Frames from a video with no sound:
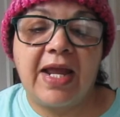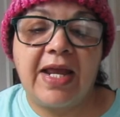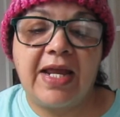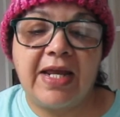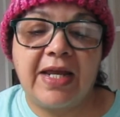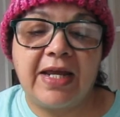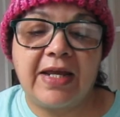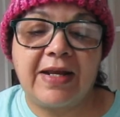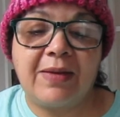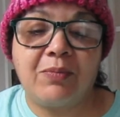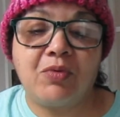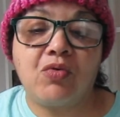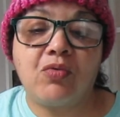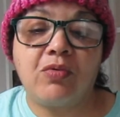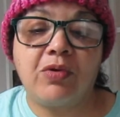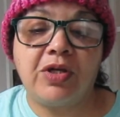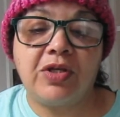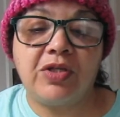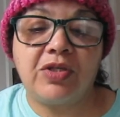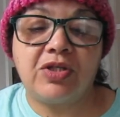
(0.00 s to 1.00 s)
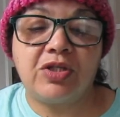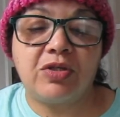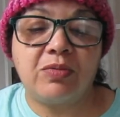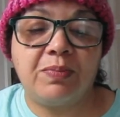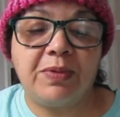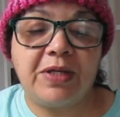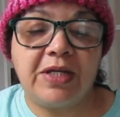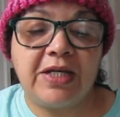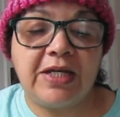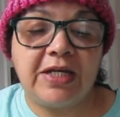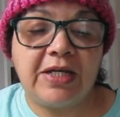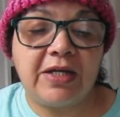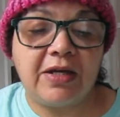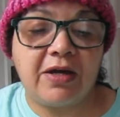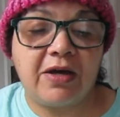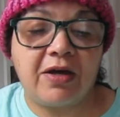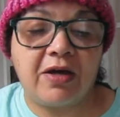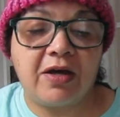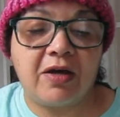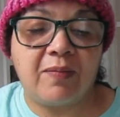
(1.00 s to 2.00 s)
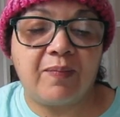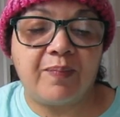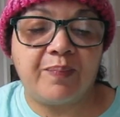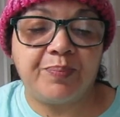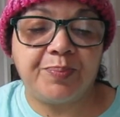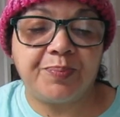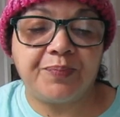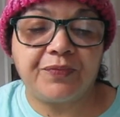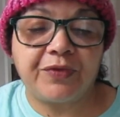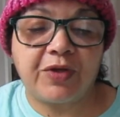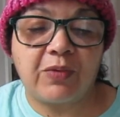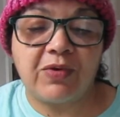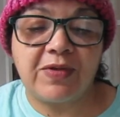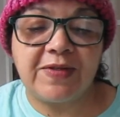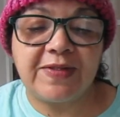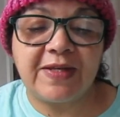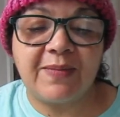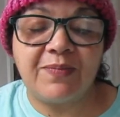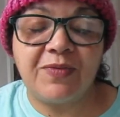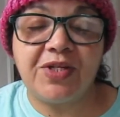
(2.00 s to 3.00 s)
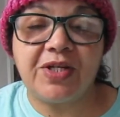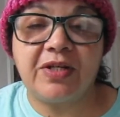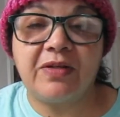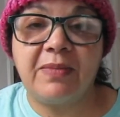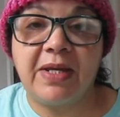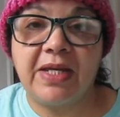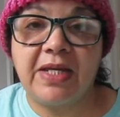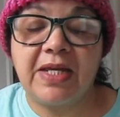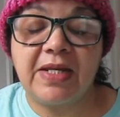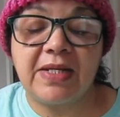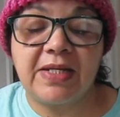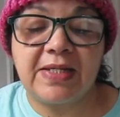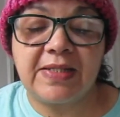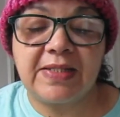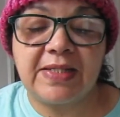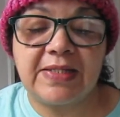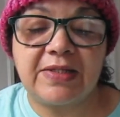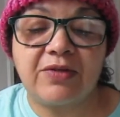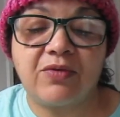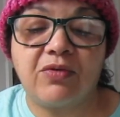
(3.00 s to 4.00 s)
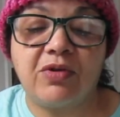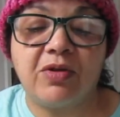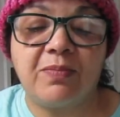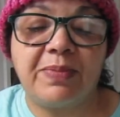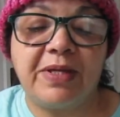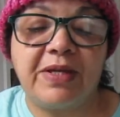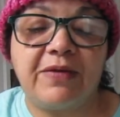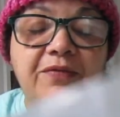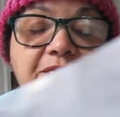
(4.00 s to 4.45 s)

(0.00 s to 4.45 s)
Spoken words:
And I'm going to be, once I'm done making this, it's going to be